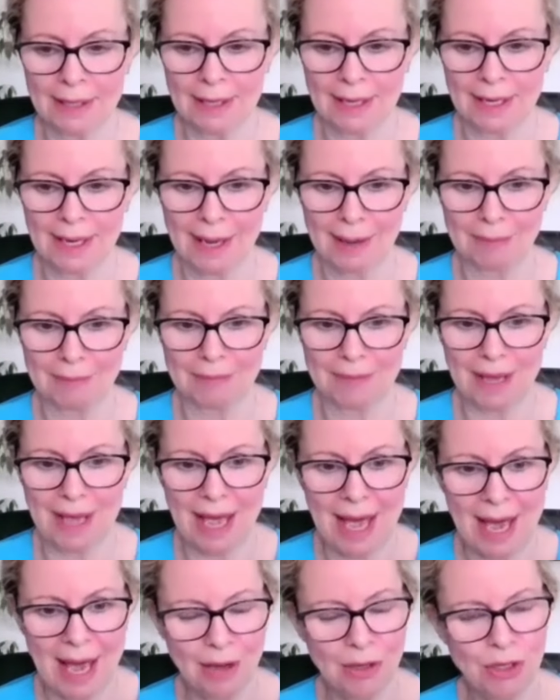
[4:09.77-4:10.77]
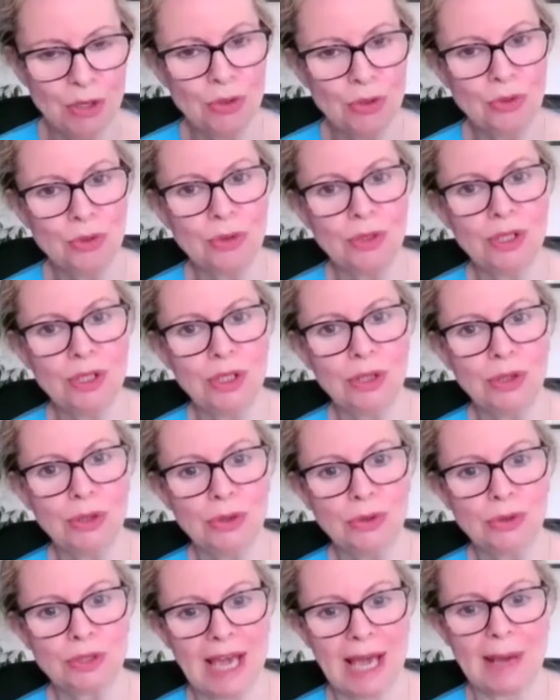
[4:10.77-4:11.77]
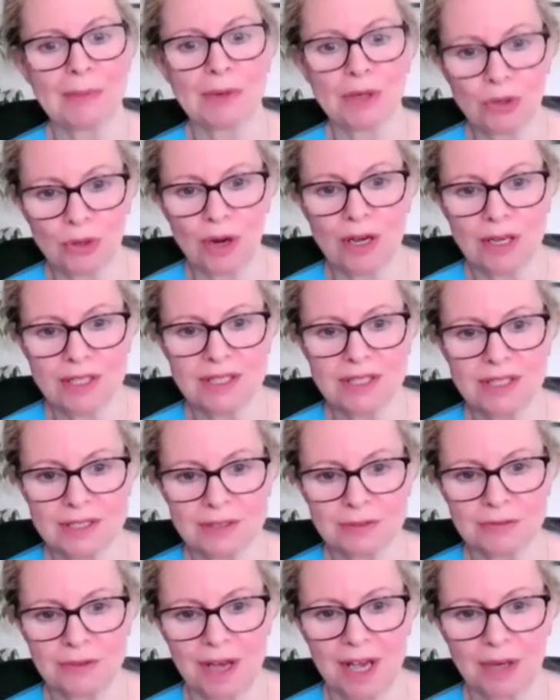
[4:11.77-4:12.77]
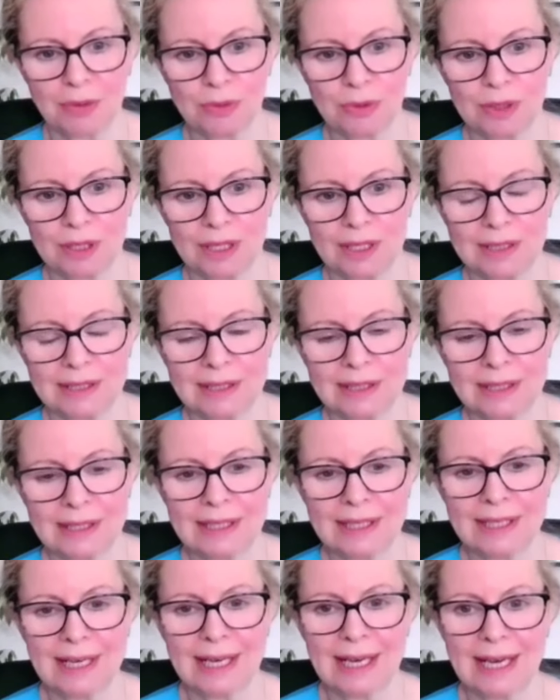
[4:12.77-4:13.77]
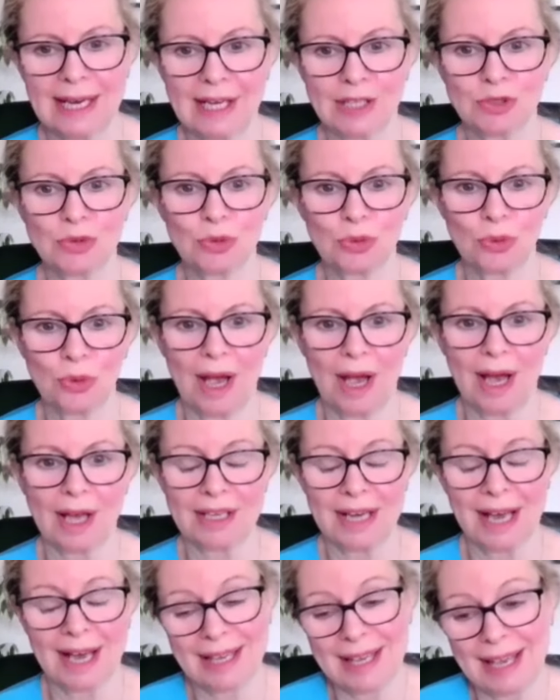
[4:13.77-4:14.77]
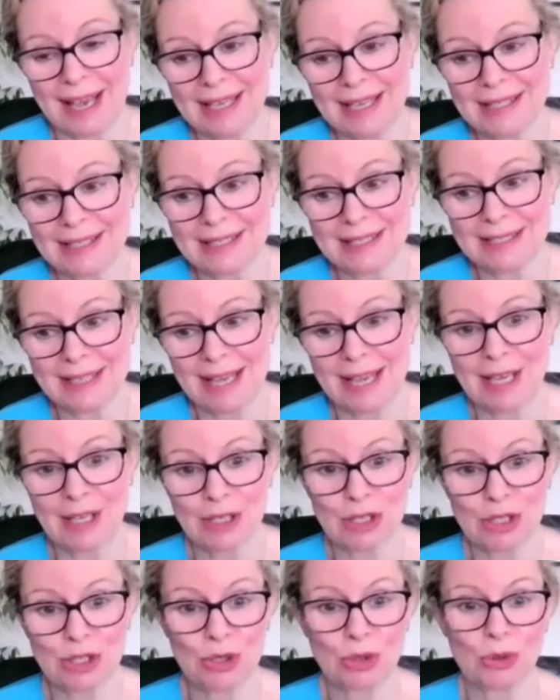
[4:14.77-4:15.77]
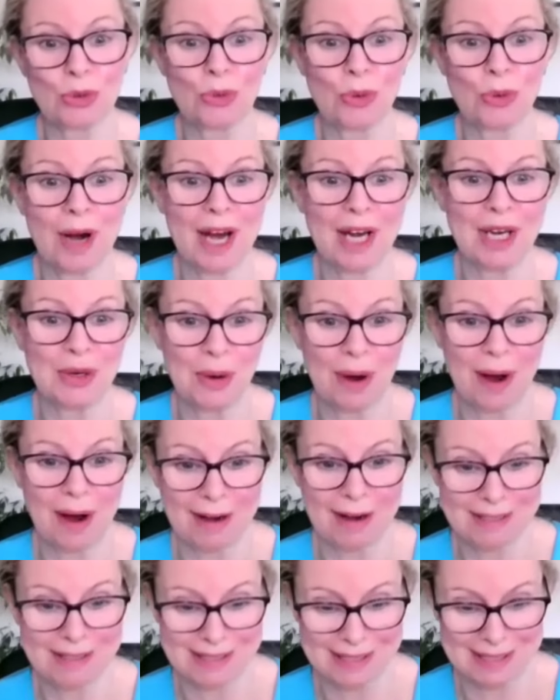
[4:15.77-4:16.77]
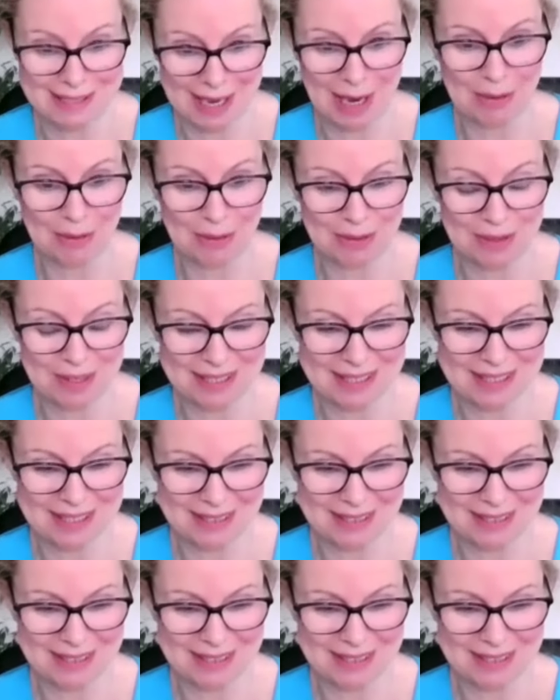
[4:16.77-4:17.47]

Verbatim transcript: Um, yes. How you you came across the divine will and and I guess take us to where you are today with it.